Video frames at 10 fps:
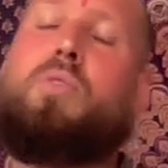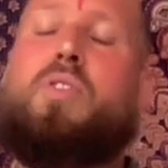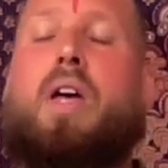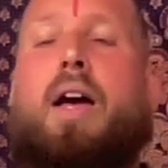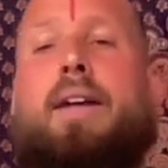
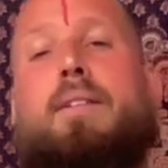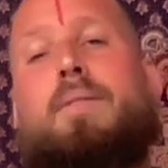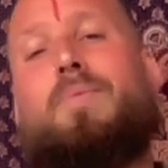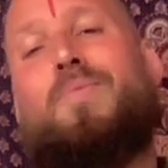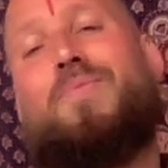side
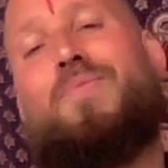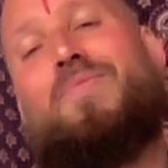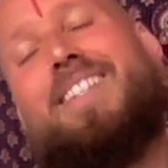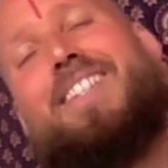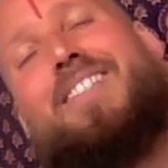
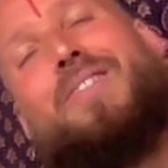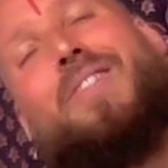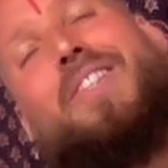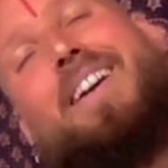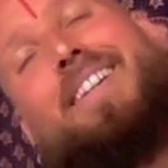to
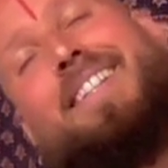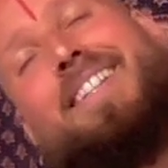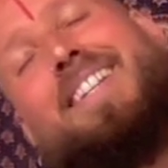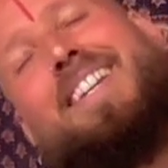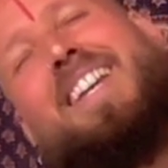side.
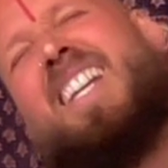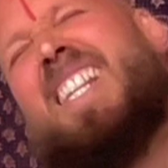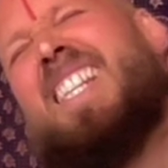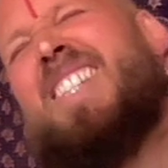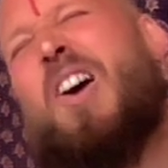
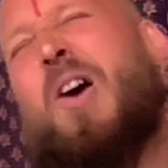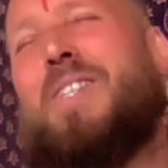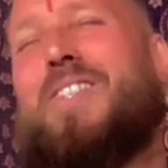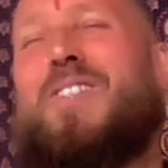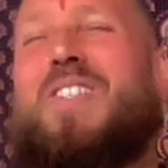It's
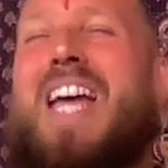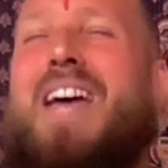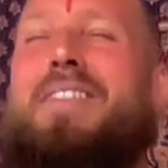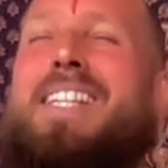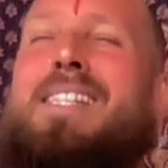always good to have
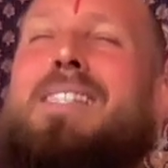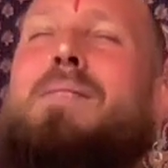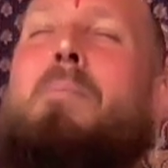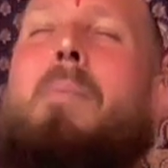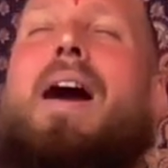a little
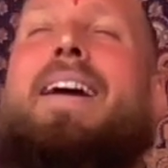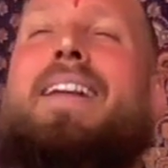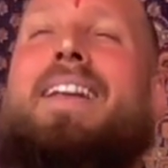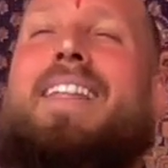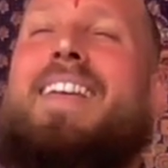smile